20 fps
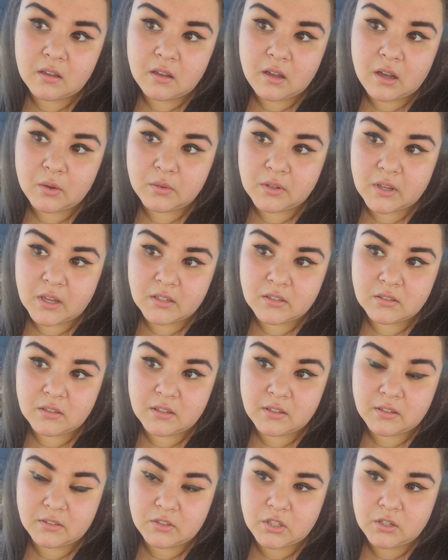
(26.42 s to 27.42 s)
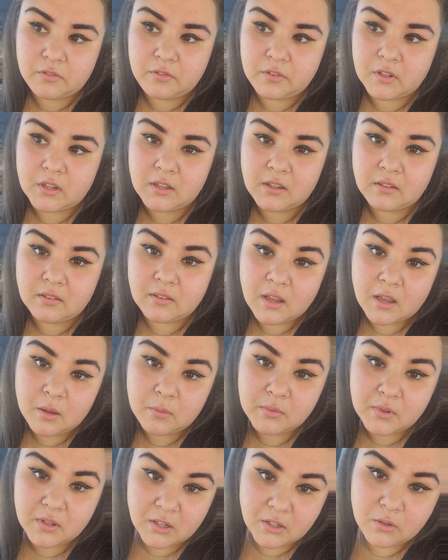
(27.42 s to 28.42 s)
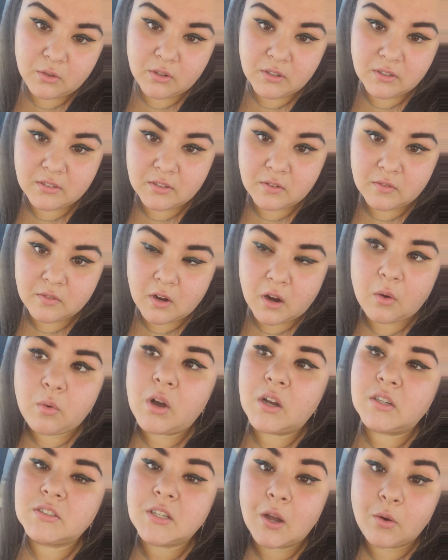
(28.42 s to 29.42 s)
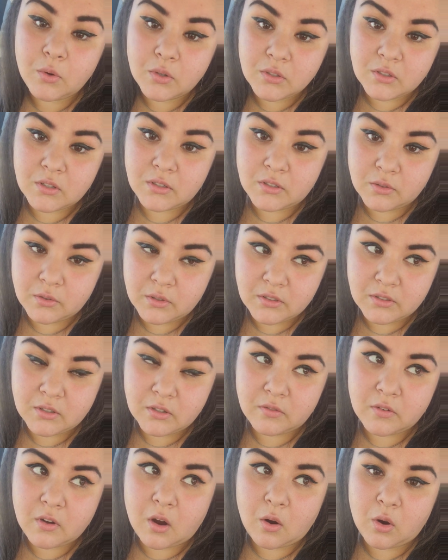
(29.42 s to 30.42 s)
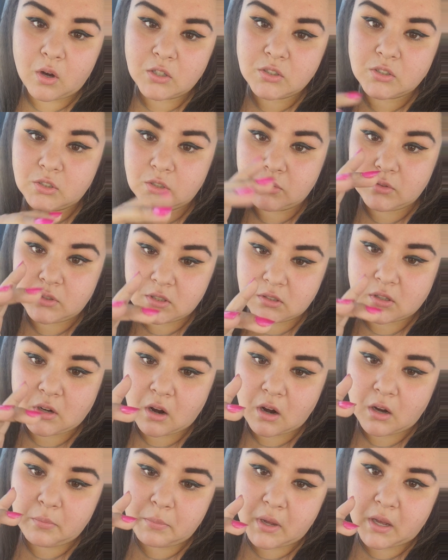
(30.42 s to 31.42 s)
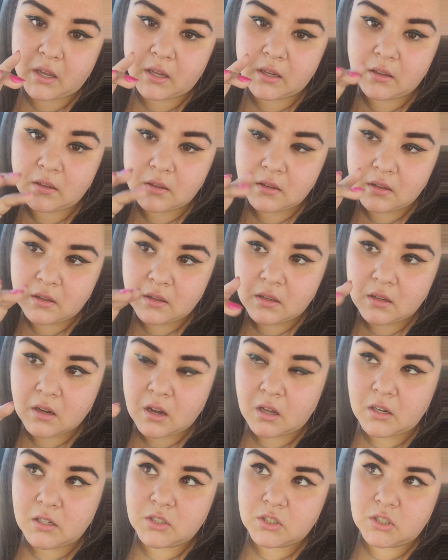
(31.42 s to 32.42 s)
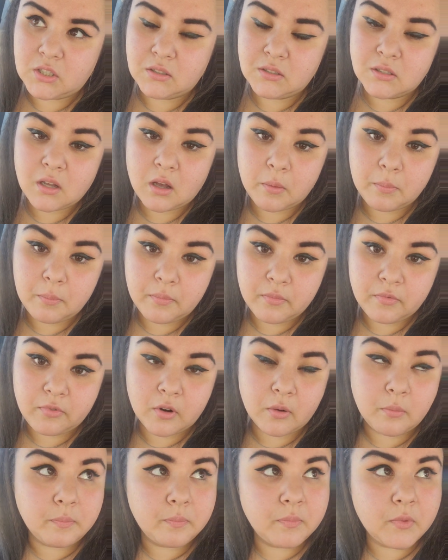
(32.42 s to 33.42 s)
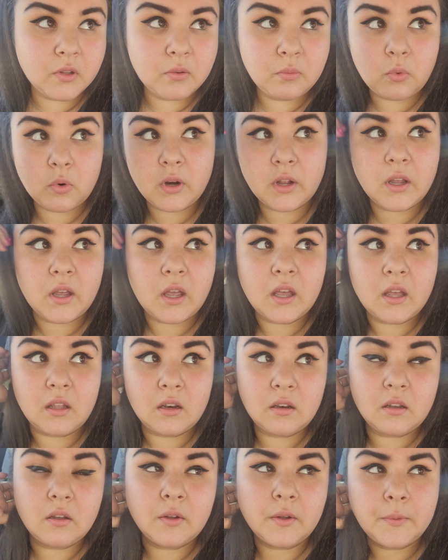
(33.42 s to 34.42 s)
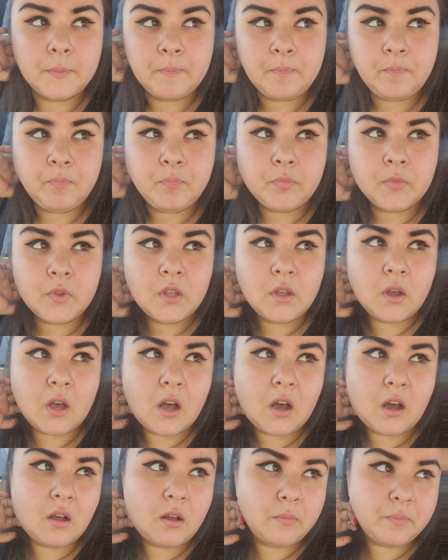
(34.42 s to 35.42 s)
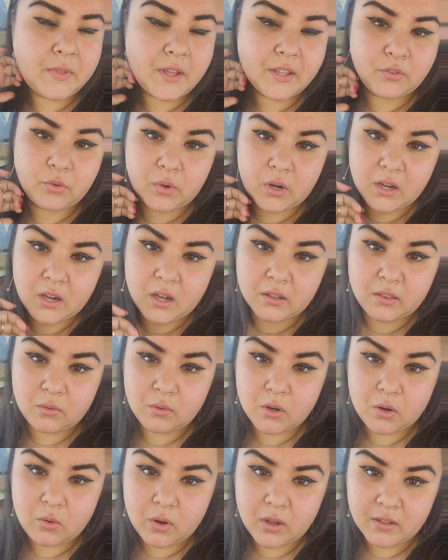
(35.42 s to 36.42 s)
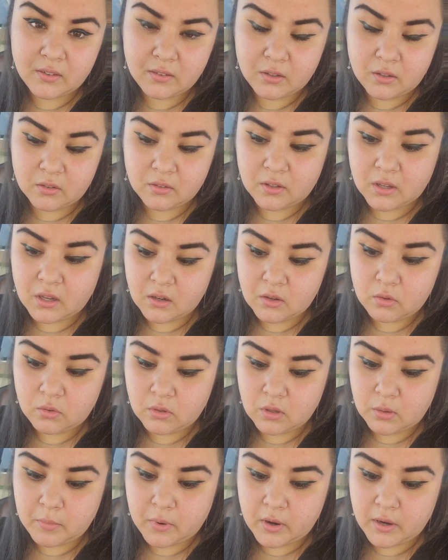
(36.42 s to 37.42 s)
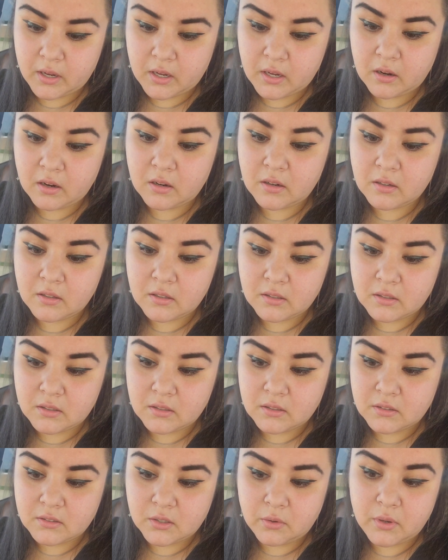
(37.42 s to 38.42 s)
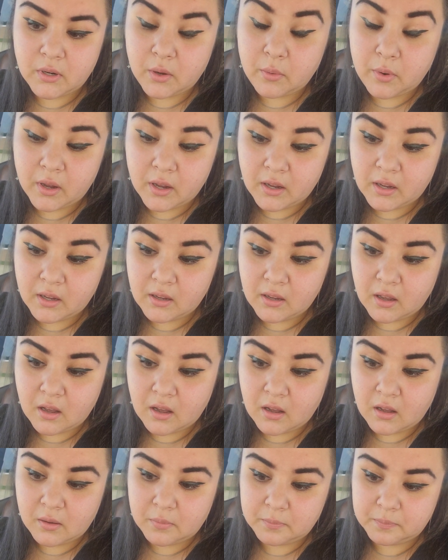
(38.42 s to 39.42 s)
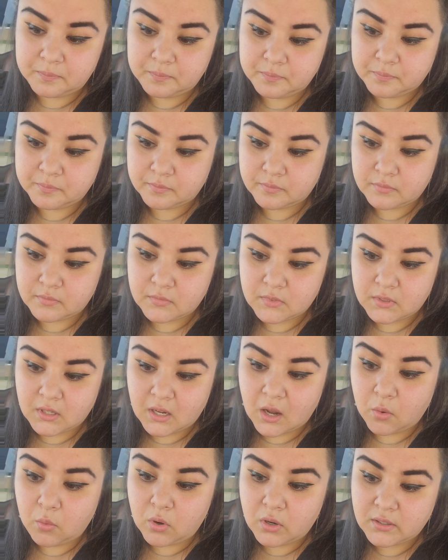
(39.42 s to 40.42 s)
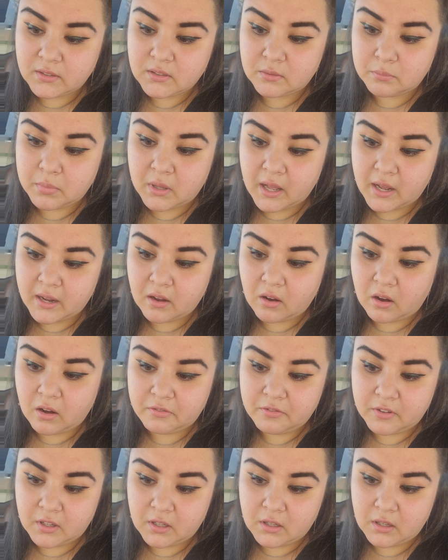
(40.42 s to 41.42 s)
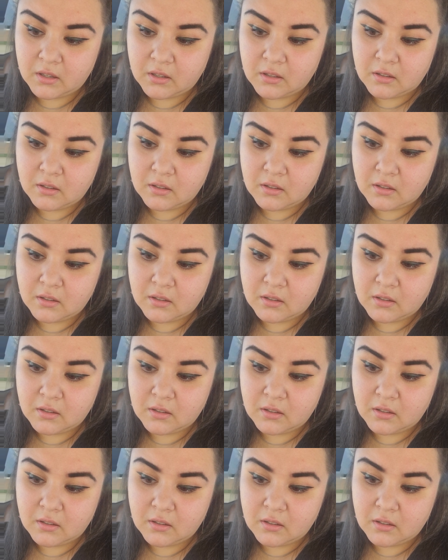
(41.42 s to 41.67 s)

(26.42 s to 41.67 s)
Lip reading: I was actually at Chick-fil-A, Sam's, and a do-it-yourself car wash. I went to the do-it-yourself car wash to discard my cottage cheese cup from this morning, and that's when I got the request. So I was like, cool, I'm already here. So anyway, I wanted some black coffee.